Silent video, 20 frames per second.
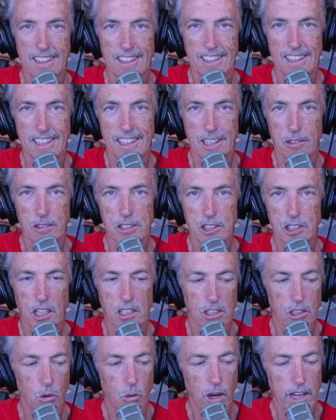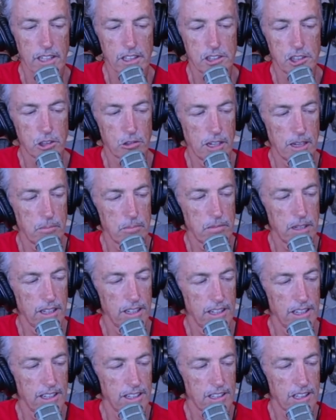and it was quite a trip,
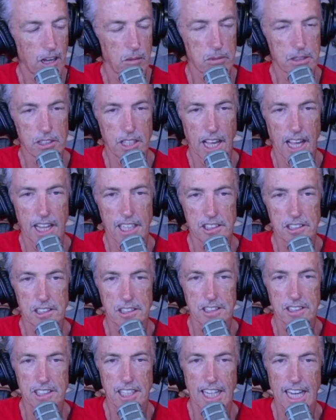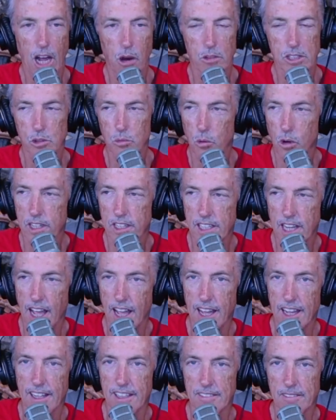uh, a couple days, ten hours one
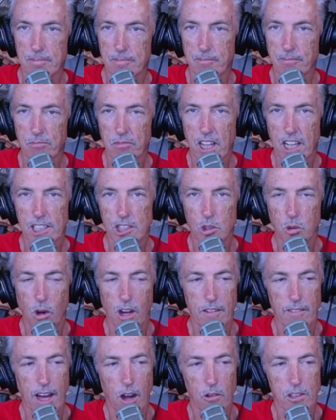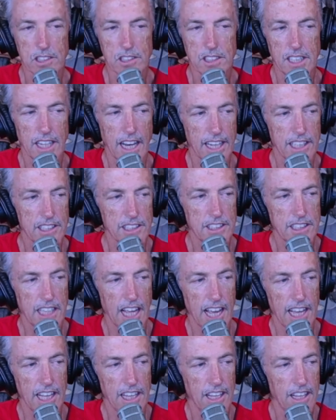day and twelve hours the next
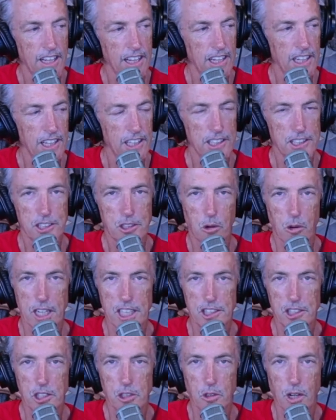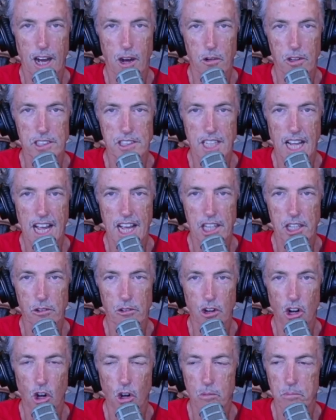day, twenty-two hours on the
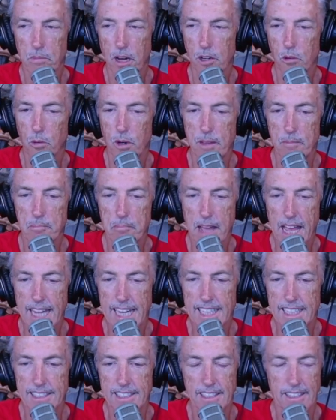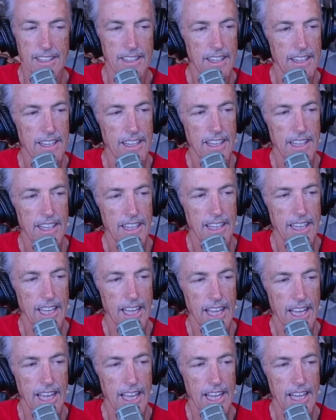road, but we made it.
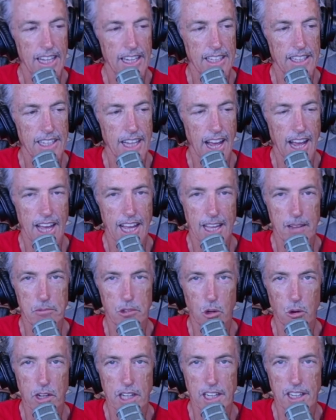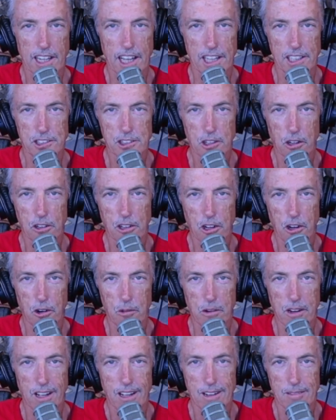And I am doing a
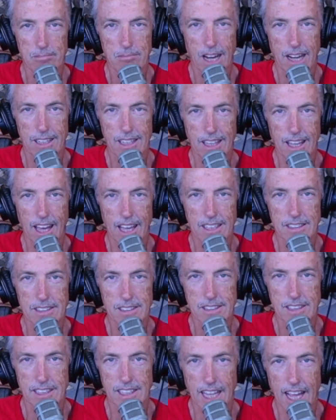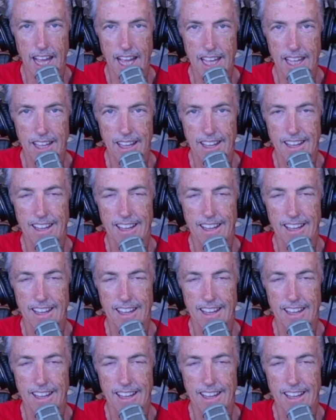solo podcast today.